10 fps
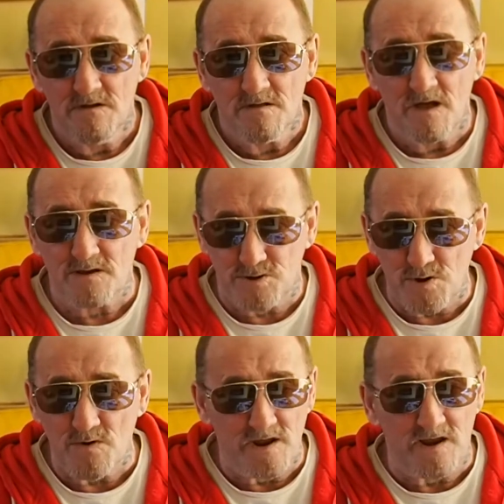That's
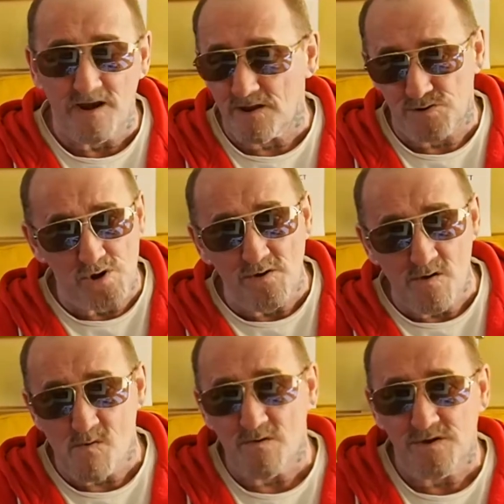true, you can ask John at
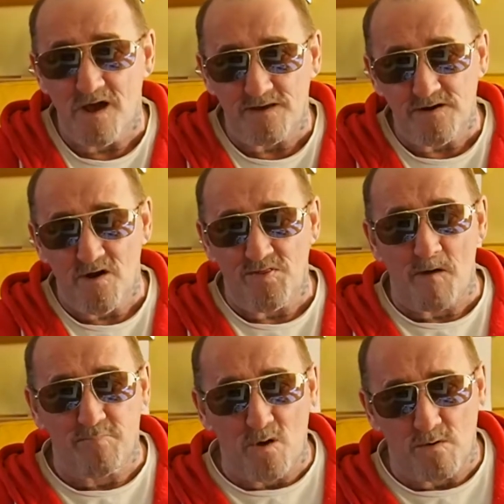Woodyard, you know, that
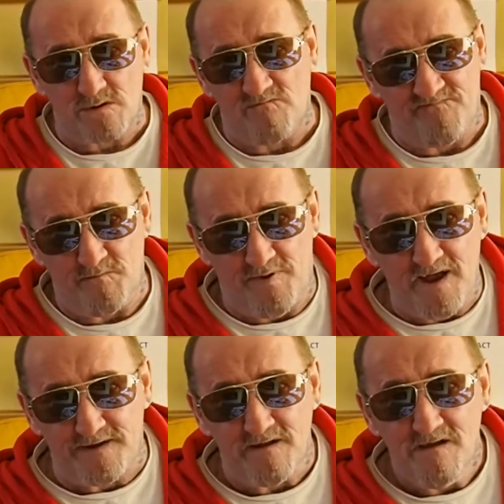bloke suffered
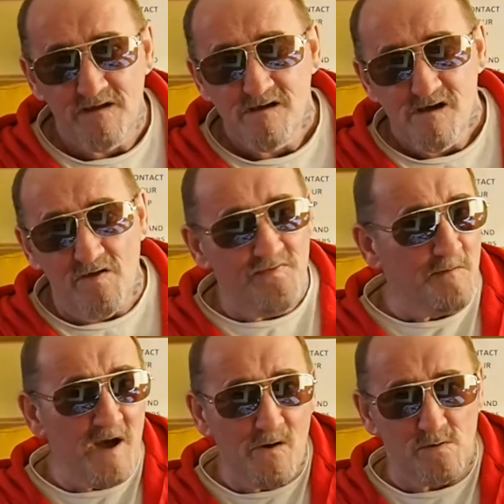bad. And them
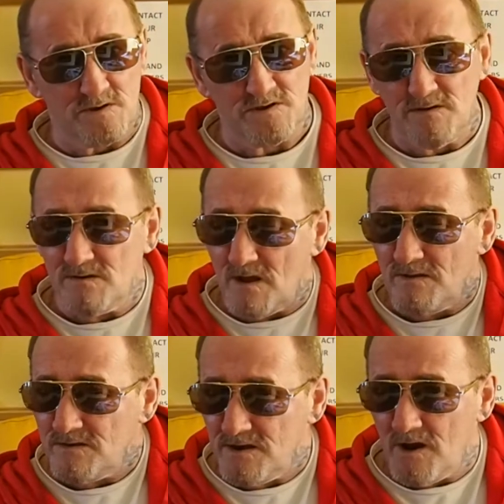houses,
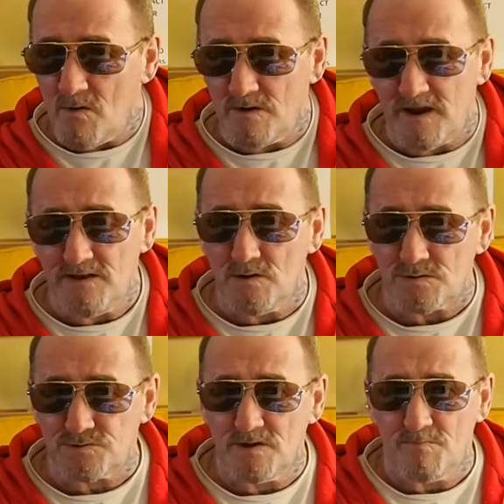and you know, and
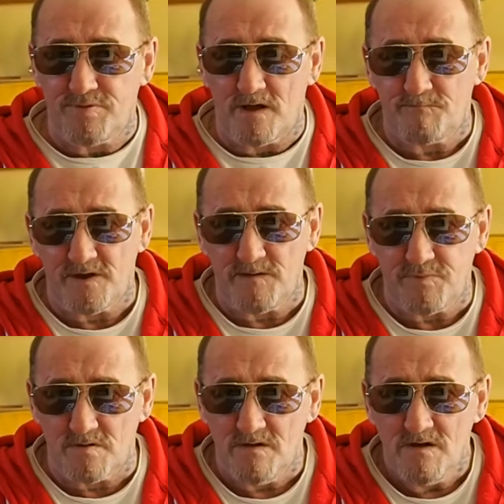industrial
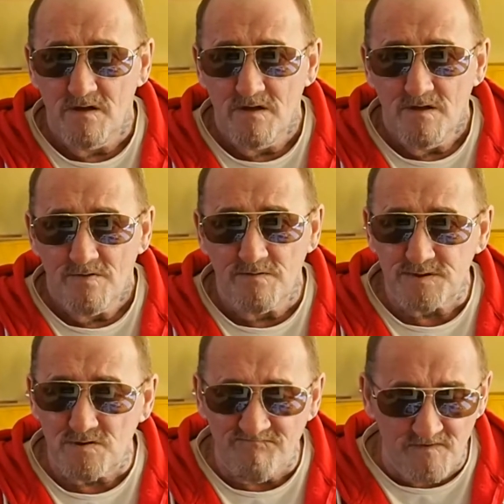people, they've
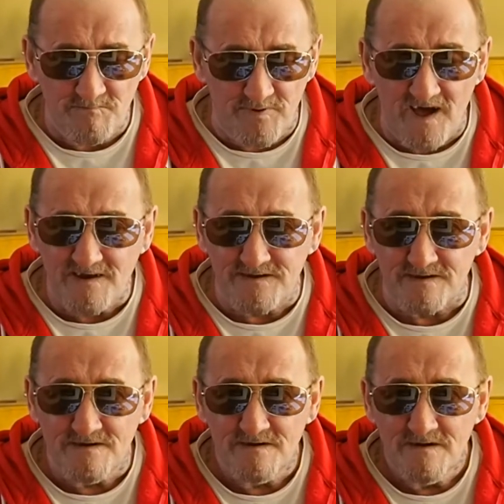suffered bad,
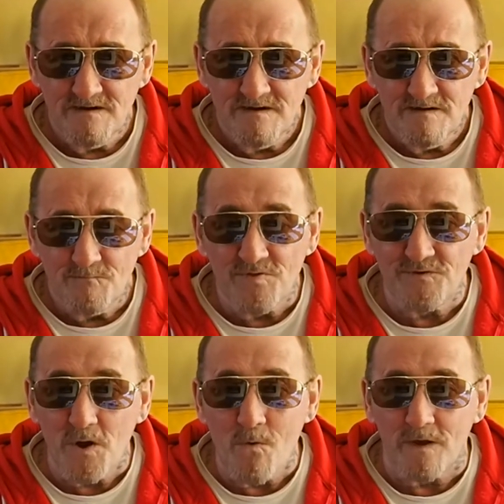but they
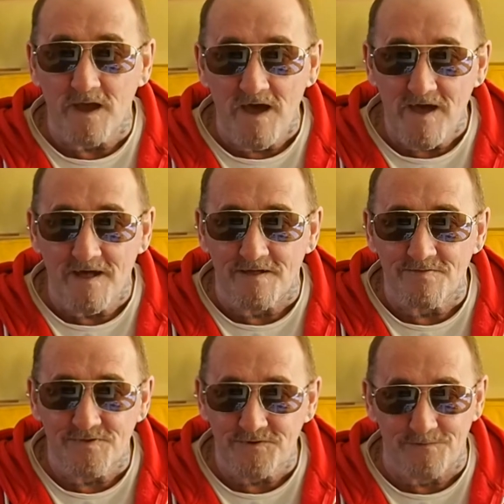don't care,
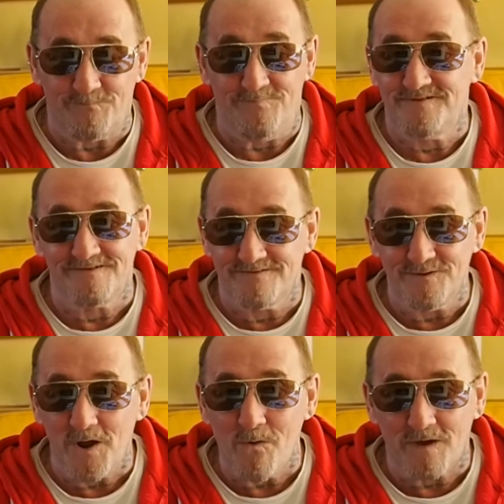they
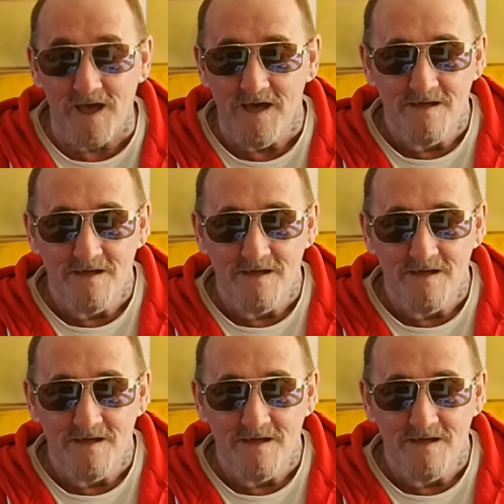don't care.